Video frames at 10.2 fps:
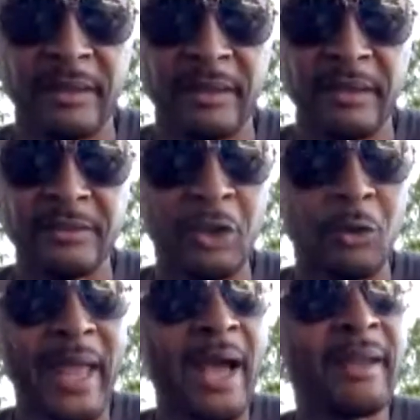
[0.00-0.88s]
So
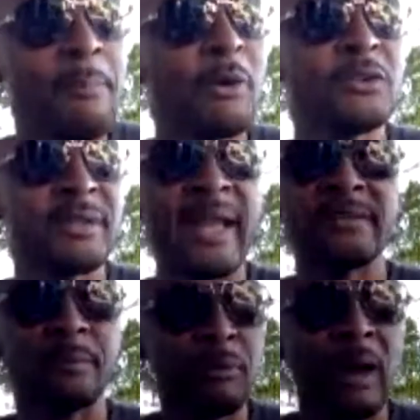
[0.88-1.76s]
now that person has
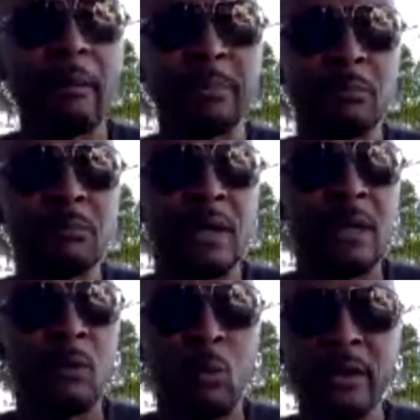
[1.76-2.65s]
a problem
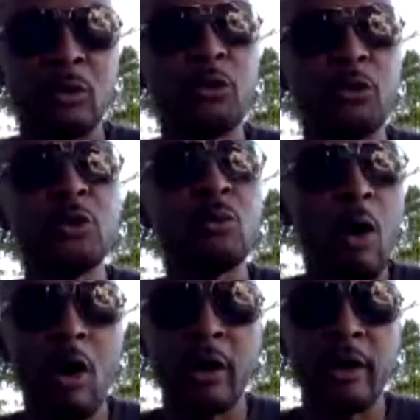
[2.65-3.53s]
with who you
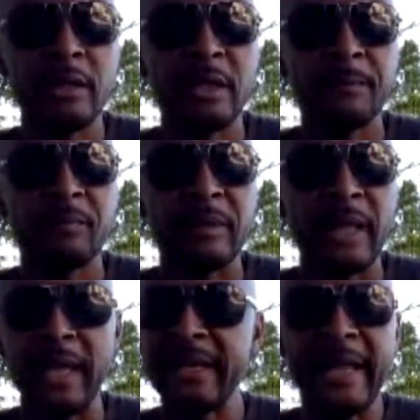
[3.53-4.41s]
are,
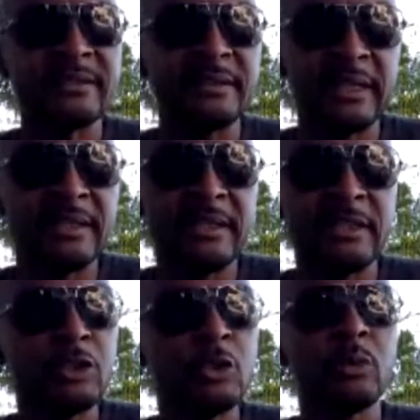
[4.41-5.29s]
and it has nothing to
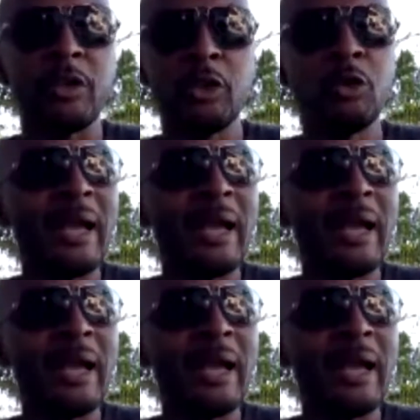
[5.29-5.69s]
do with you.